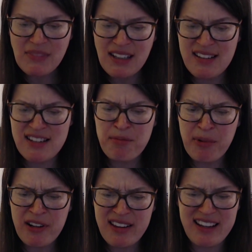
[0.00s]
Is this
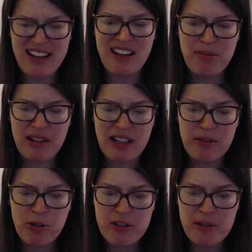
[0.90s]
part of the game?
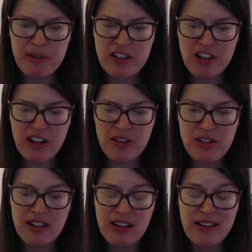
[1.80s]
Andrew whispered to
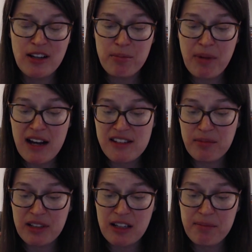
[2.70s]
Charles.
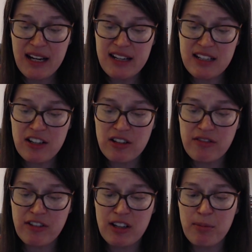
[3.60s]
Possibly. Pay attention
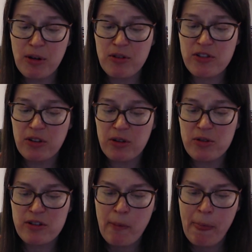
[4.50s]
for any bonus
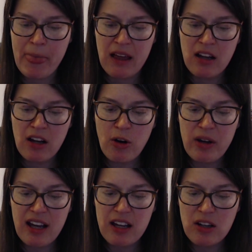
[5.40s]
clues.
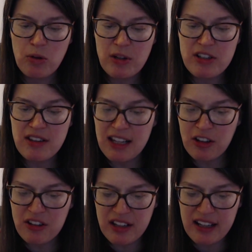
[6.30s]
Okay, what do they
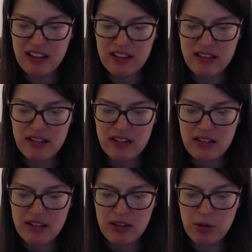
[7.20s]
look like?
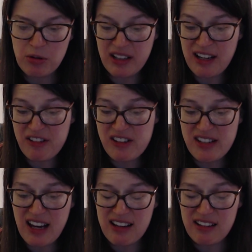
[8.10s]
Who can ever
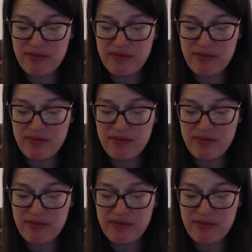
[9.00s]
say?